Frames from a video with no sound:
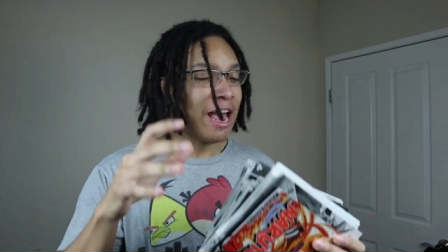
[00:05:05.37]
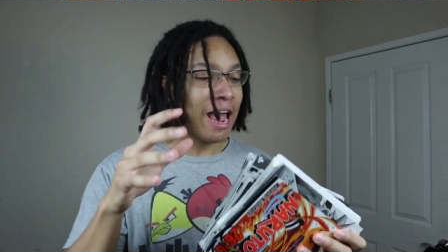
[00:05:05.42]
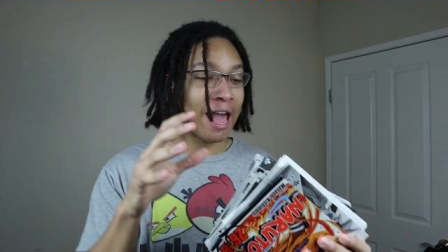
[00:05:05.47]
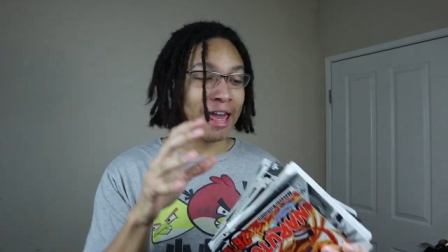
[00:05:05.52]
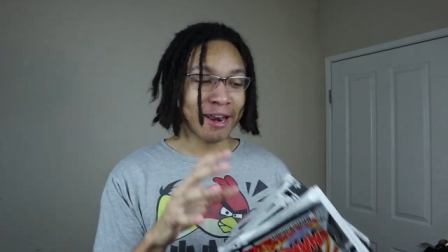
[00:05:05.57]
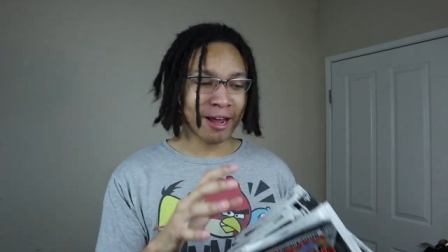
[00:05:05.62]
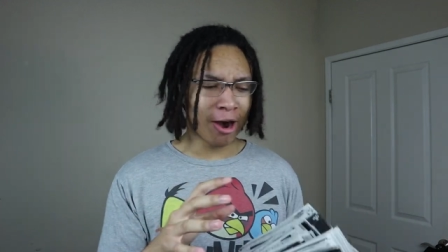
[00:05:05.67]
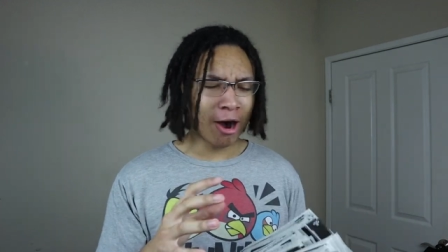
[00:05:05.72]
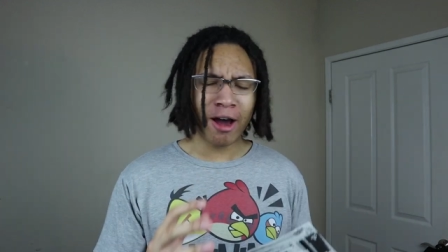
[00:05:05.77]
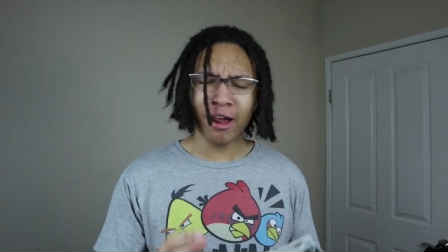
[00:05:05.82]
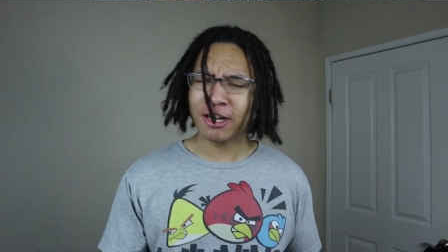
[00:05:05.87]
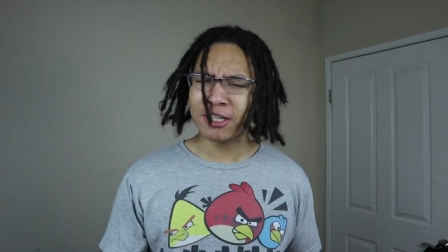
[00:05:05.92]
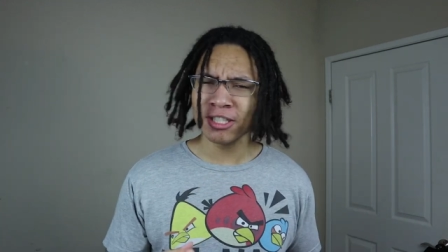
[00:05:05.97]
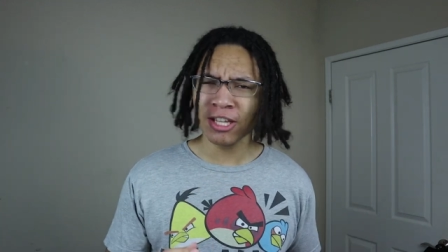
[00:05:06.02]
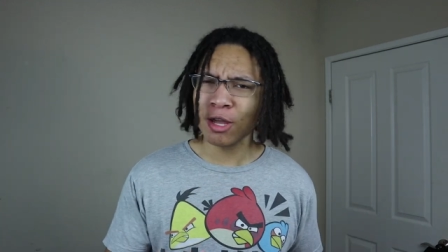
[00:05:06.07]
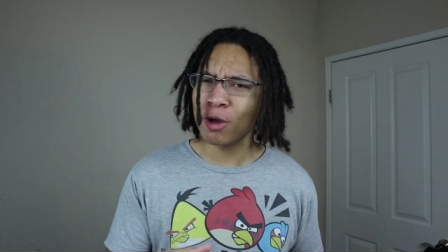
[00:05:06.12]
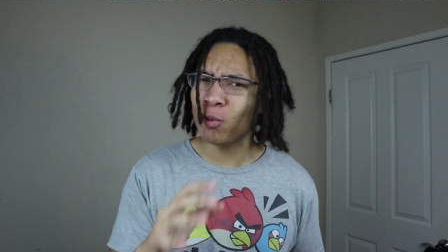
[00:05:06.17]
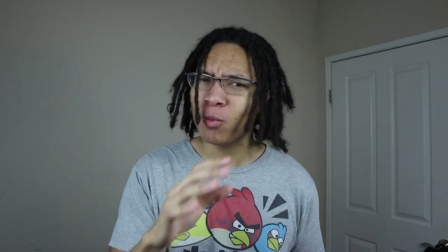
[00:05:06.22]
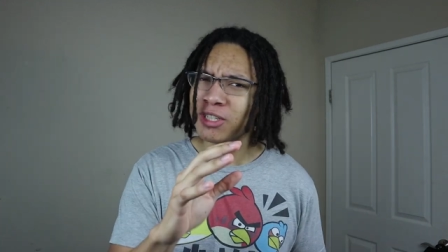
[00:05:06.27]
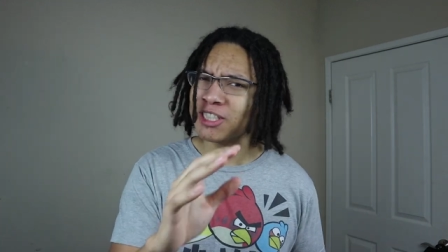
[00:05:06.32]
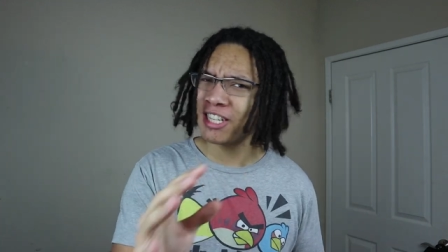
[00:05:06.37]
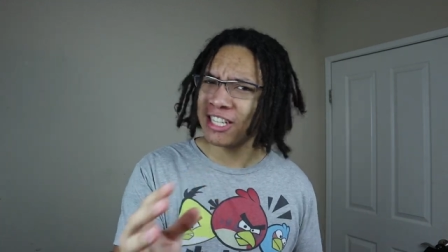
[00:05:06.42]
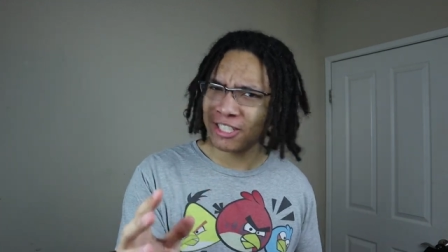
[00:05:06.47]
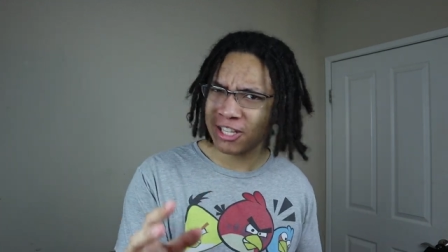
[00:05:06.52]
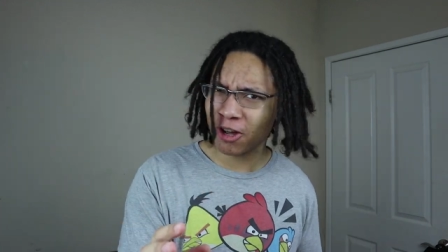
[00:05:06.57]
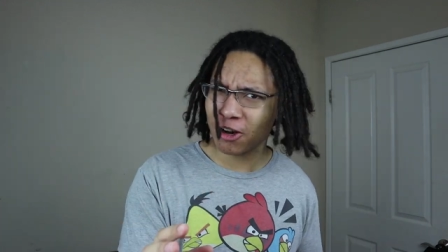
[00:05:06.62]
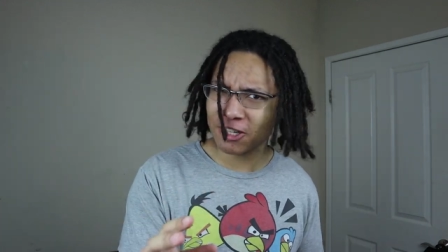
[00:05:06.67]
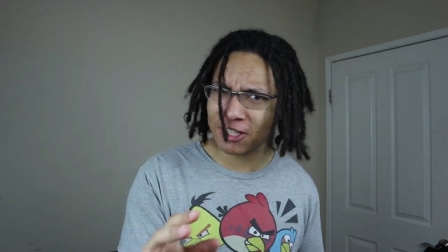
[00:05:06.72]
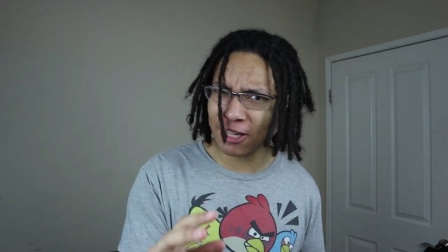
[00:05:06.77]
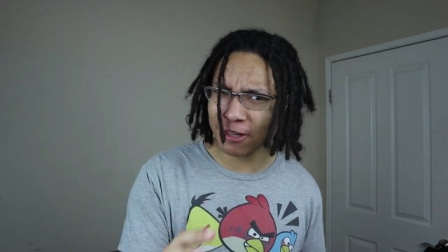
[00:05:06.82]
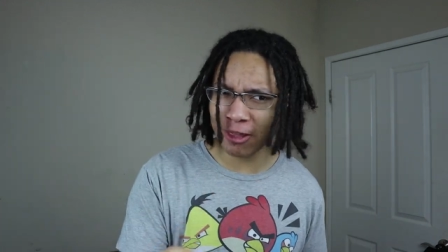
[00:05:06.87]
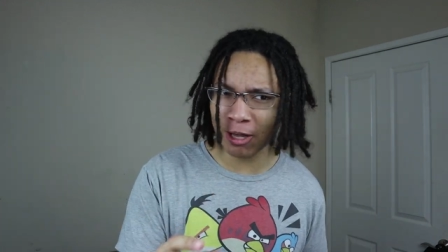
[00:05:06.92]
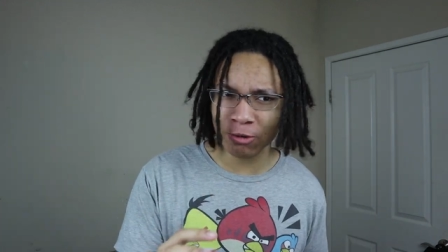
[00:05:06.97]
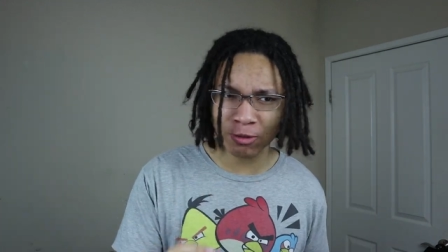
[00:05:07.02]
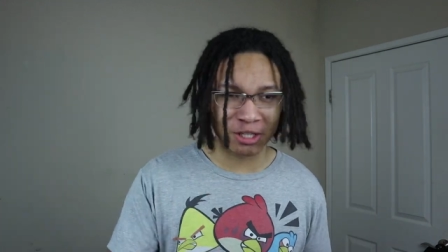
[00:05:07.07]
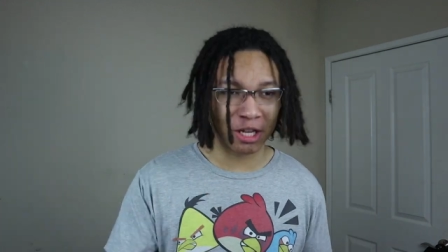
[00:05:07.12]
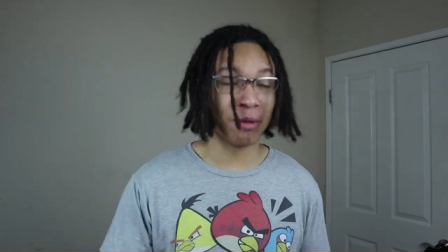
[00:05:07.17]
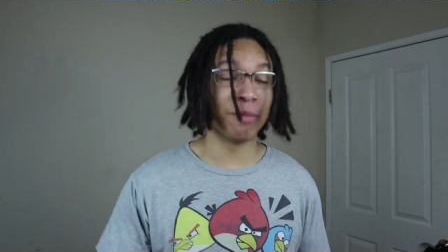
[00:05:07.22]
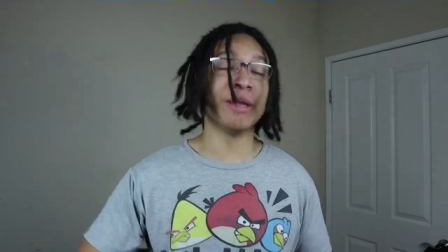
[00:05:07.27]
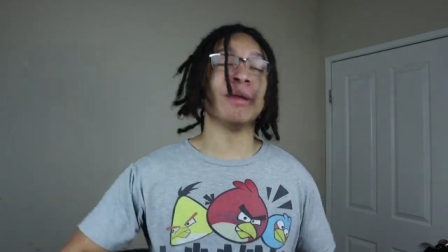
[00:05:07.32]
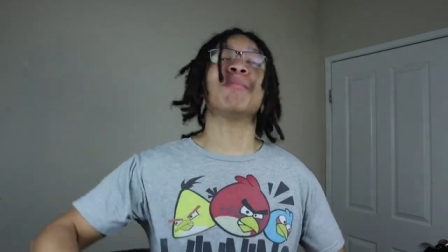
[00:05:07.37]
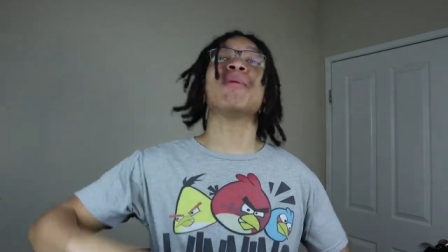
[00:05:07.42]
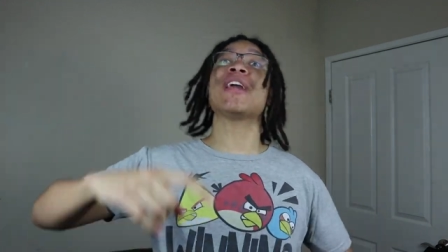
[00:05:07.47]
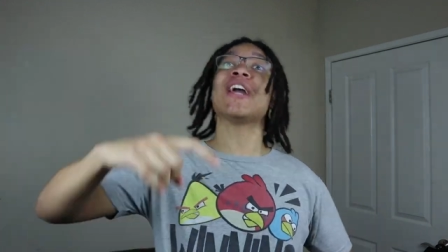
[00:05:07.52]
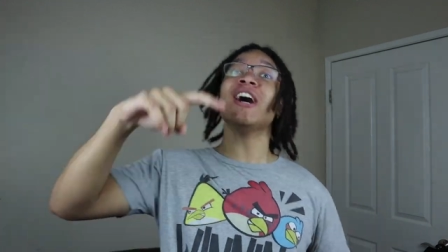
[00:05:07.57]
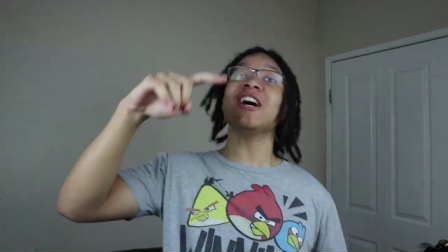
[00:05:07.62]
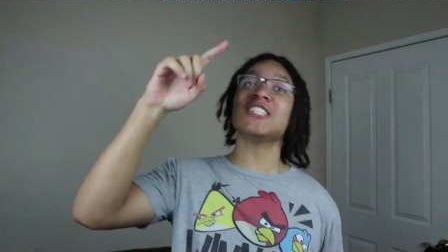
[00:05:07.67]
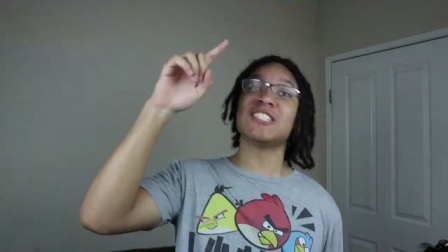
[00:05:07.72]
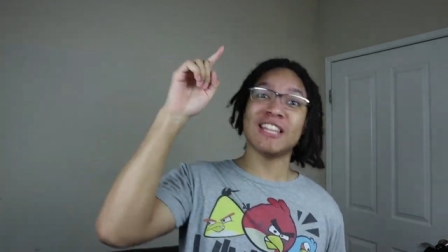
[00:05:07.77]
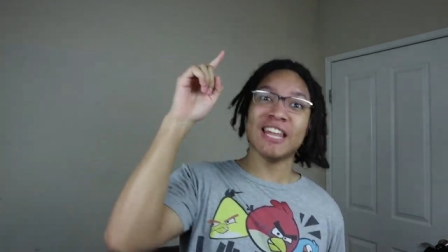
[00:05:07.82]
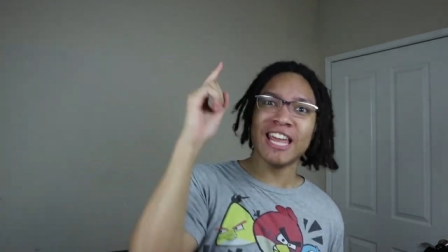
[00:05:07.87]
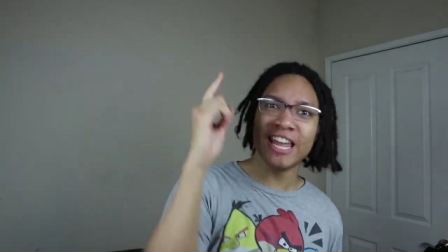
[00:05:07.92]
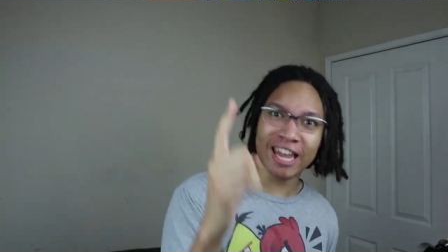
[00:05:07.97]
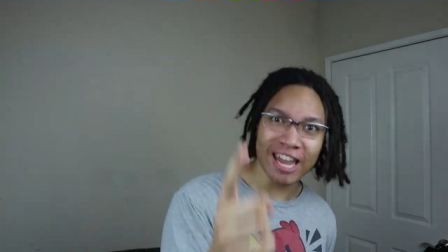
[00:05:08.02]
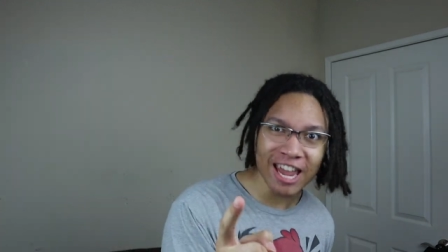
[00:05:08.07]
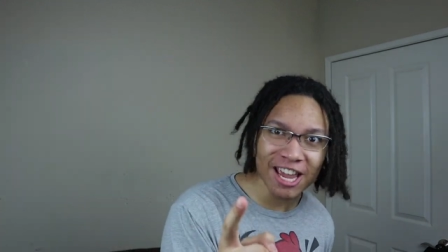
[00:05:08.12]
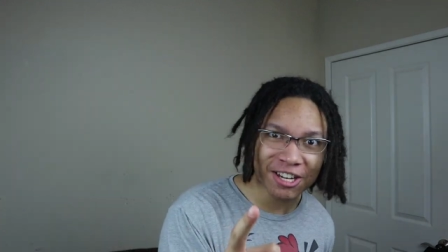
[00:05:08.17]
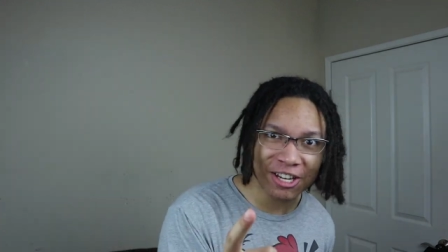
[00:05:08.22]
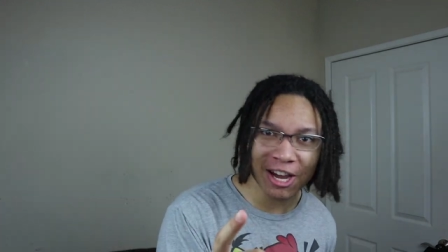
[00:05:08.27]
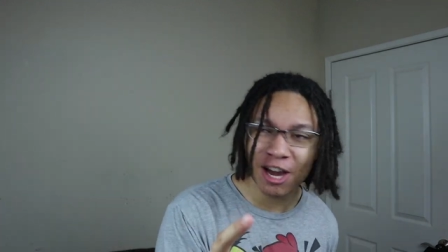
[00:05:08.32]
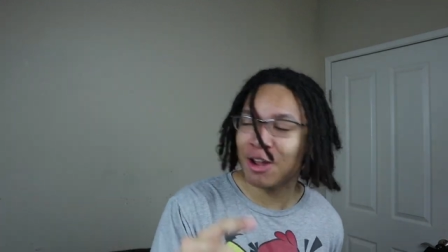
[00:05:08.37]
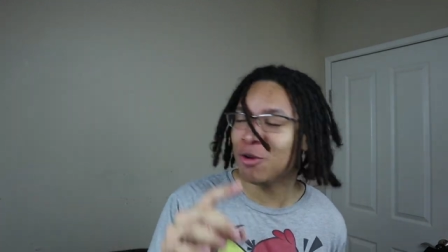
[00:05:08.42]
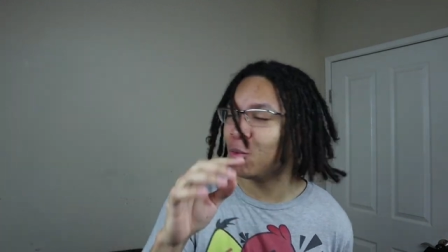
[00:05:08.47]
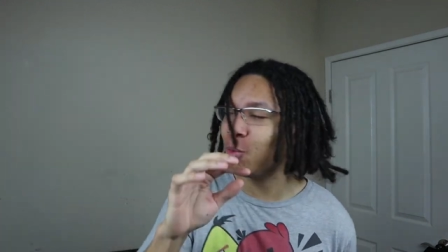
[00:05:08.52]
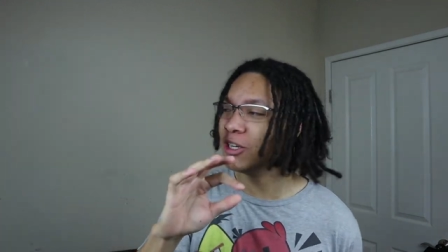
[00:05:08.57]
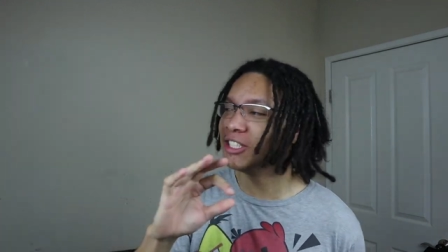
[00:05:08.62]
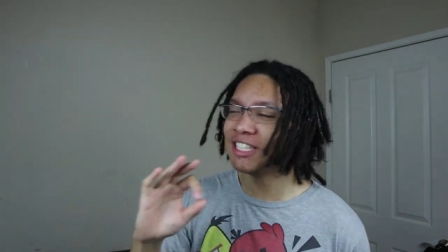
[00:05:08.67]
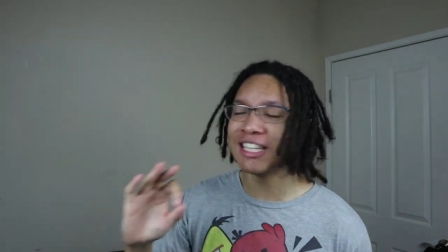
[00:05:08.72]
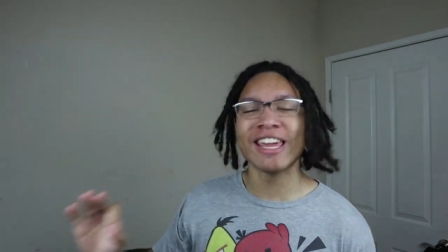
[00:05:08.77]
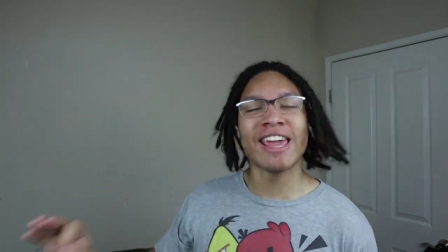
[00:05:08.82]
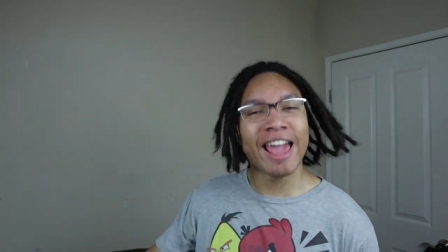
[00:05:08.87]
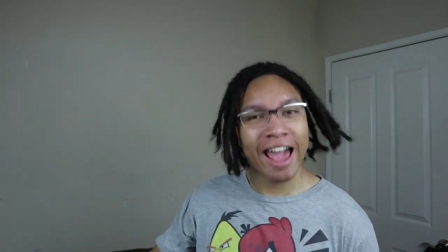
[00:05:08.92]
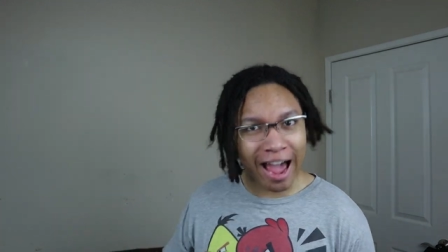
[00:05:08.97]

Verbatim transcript: and honestly, it wasn't as hard as I thought it was gonna be because the heat gun was the